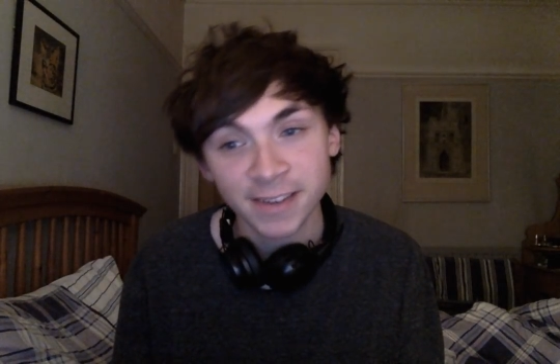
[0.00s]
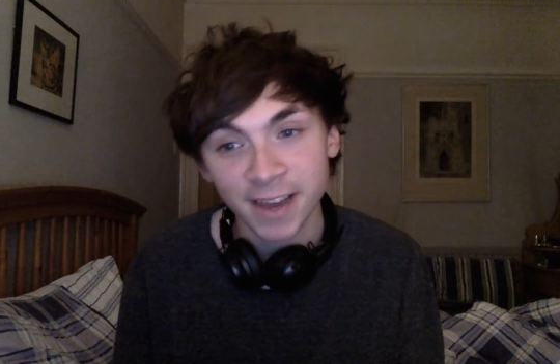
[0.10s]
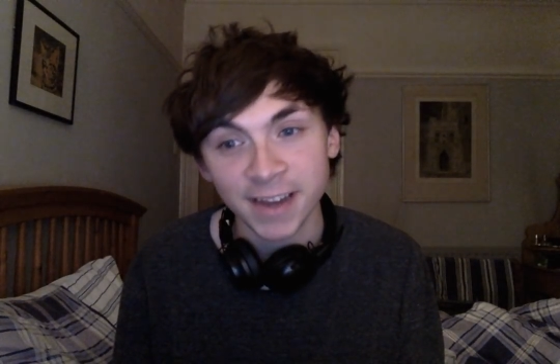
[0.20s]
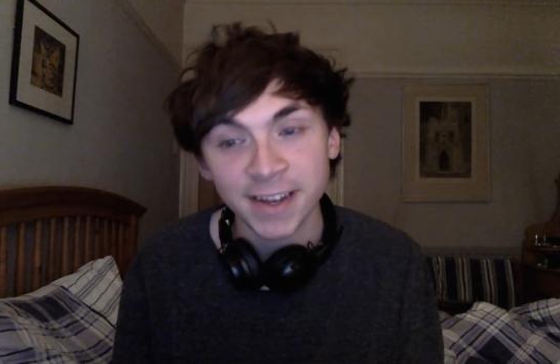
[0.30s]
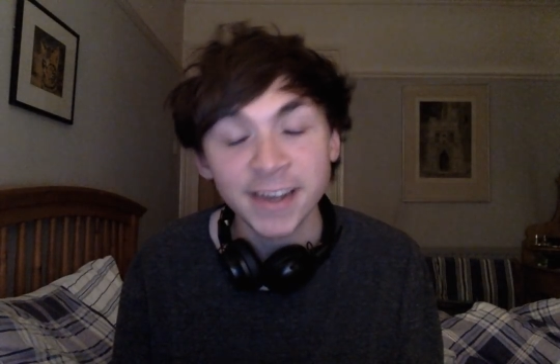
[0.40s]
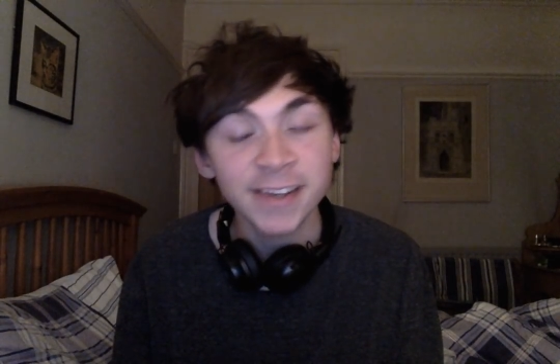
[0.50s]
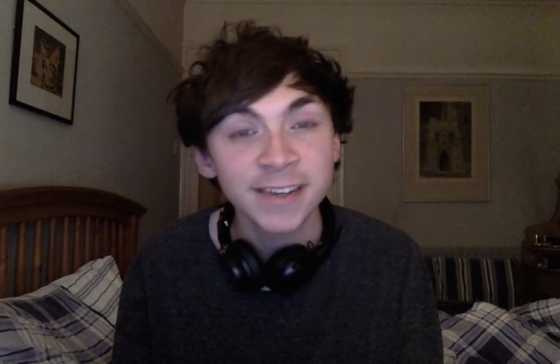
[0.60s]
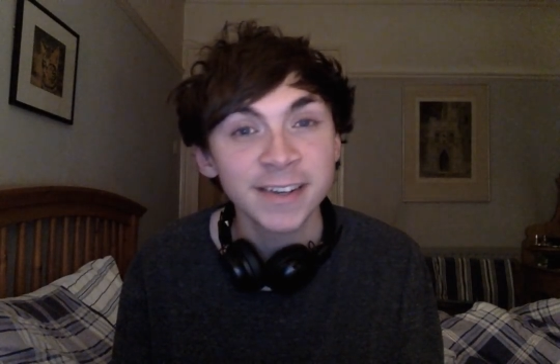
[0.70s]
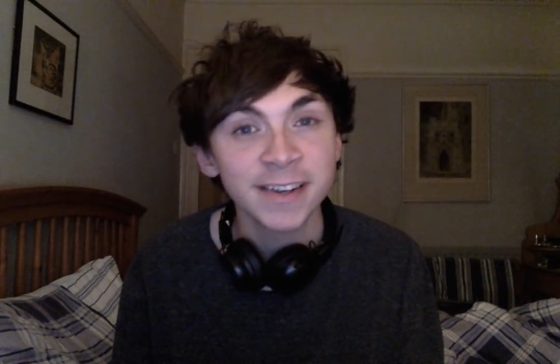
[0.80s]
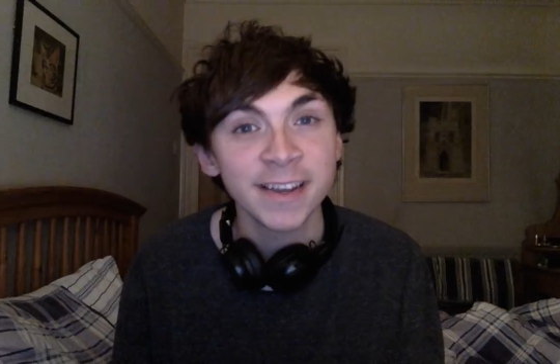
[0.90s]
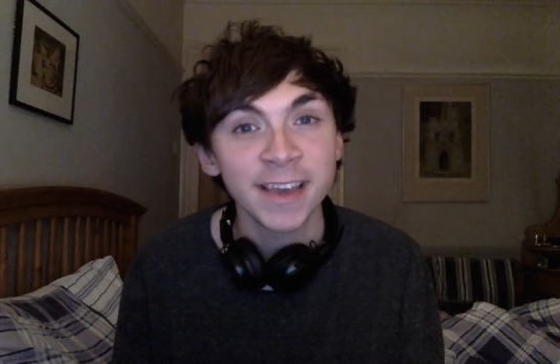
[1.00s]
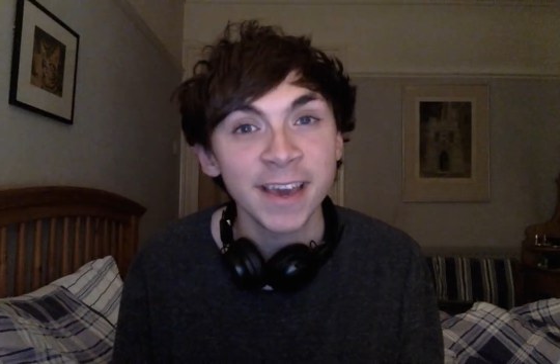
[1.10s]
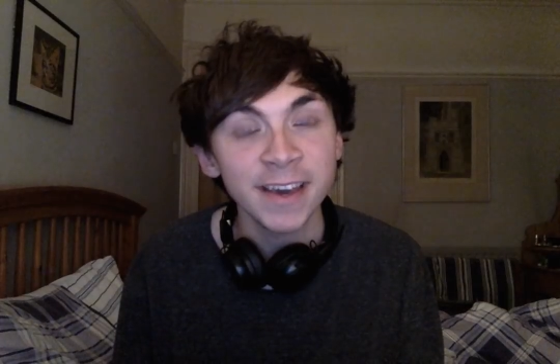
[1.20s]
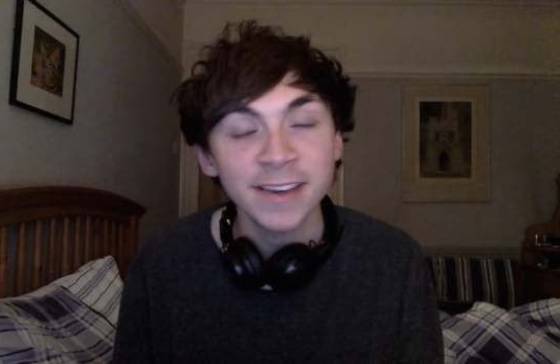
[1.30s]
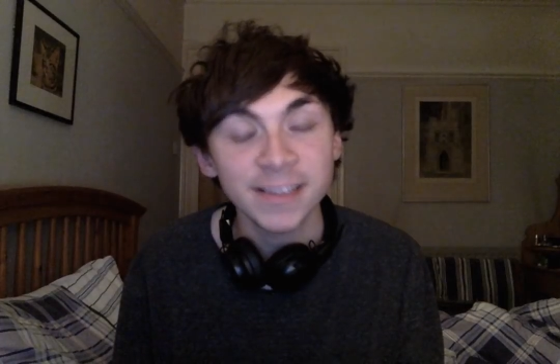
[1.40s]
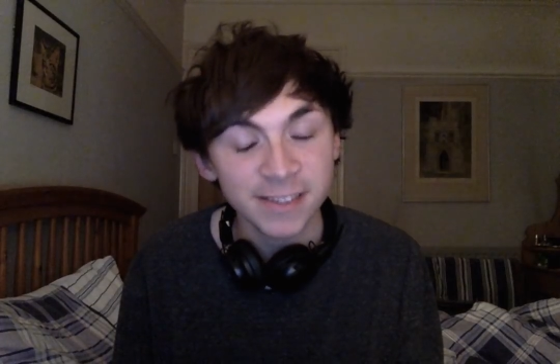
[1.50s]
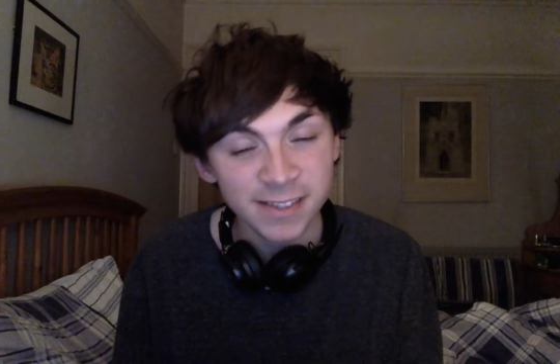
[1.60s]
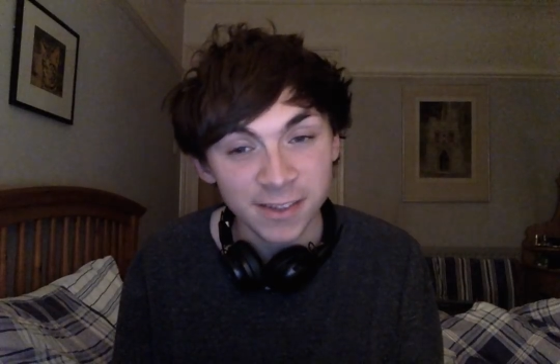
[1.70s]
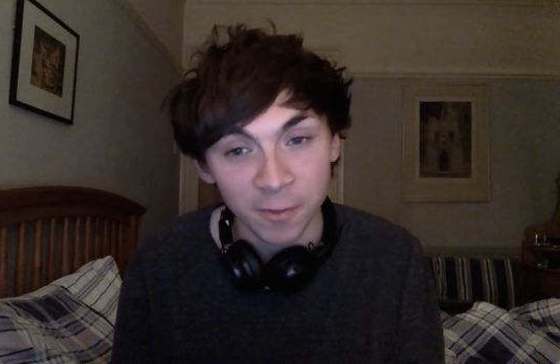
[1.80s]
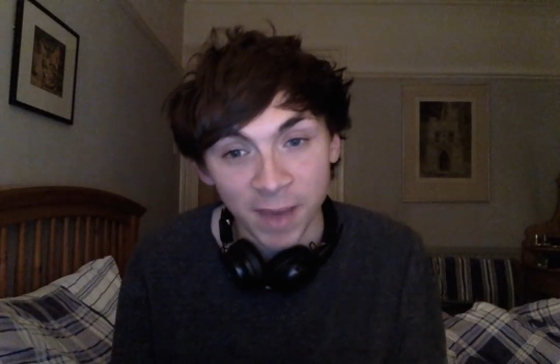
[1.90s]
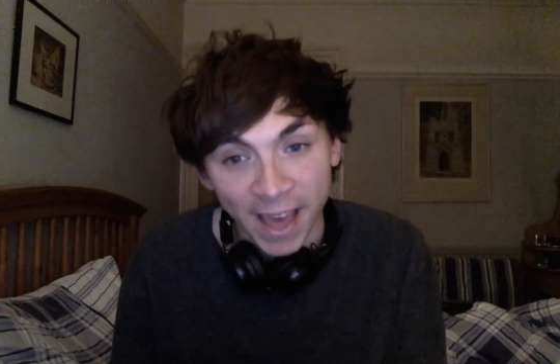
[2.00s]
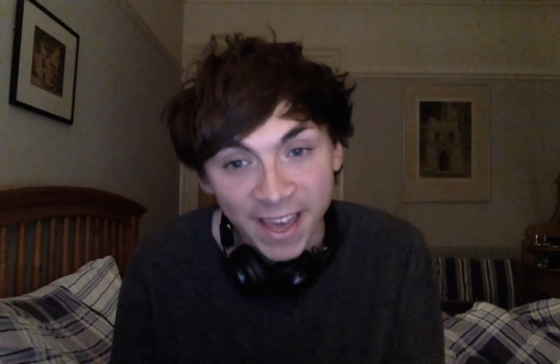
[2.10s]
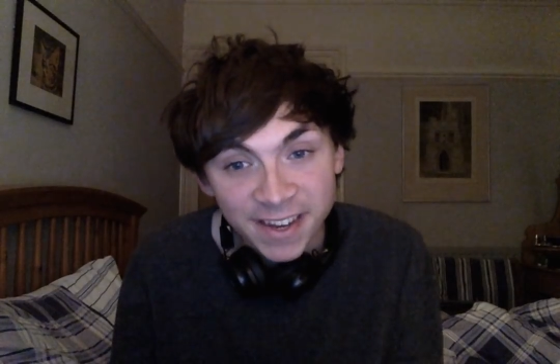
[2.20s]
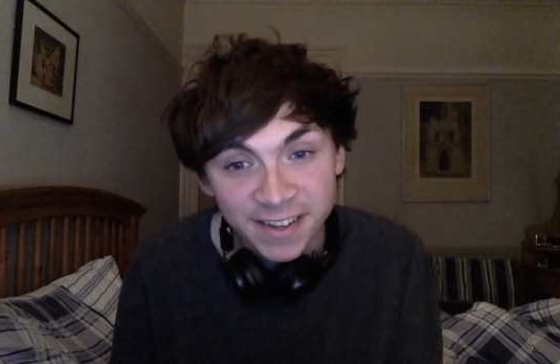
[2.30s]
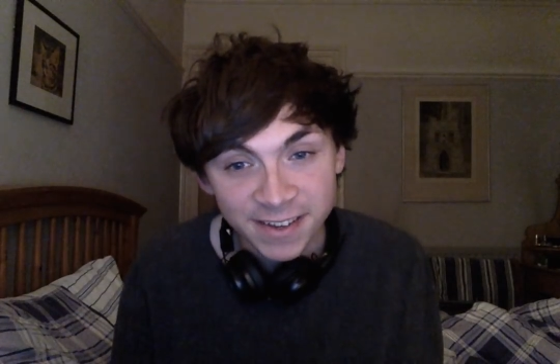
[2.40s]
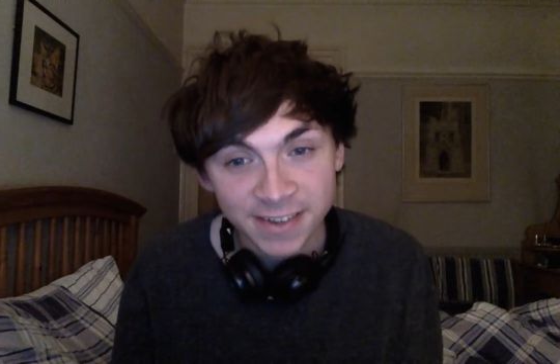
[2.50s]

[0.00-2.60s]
kinda. Yeah, it's not bad.